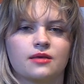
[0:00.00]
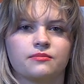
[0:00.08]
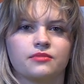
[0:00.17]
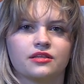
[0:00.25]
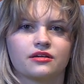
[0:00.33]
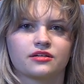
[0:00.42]

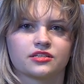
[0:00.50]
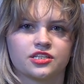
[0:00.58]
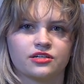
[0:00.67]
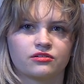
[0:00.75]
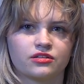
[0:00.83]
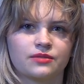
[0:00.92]
Be there to
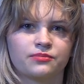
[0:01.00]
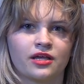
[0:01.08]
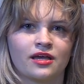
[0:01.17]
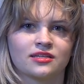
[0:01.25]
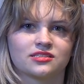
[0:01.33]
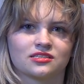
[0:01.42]
cheer on the
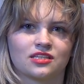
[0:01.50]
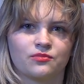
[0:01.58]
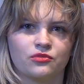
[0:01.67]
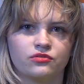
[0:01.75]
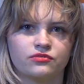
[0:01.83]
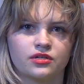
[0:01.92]
Blaze as they
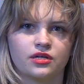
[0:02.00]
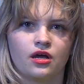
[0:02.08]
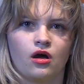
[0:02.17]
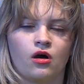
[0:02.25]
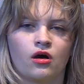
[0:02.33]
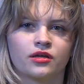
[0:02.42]
move
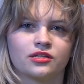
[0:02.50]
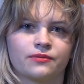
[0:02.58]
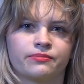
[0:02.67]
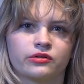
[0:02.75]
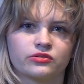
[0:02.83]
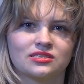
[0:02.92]
on in the
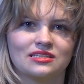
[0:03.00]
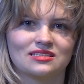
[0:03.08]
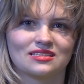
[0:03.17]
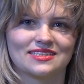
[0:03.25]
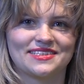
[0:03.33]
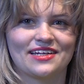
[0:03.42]

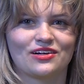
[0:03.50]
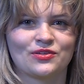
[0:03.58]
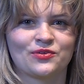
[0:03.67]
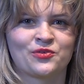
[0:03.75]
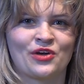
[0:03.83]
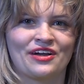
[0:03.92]
postseason to take on
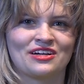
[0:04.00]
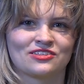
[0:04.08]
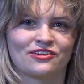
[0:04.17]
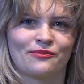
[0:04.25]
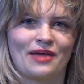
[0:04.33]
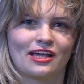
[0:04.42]
the Warriors
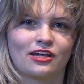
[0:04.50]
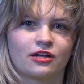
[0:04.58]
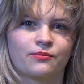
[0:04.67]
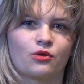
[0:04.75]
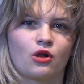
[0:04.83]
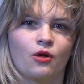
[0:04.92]
for the
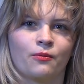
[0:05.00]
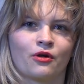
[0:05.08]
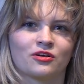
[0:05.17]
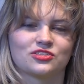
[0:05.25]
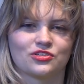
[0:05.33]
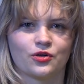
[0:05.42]
Backyard Brawl
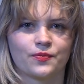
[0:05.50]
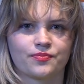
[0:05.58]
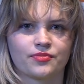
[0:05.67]
Part 2.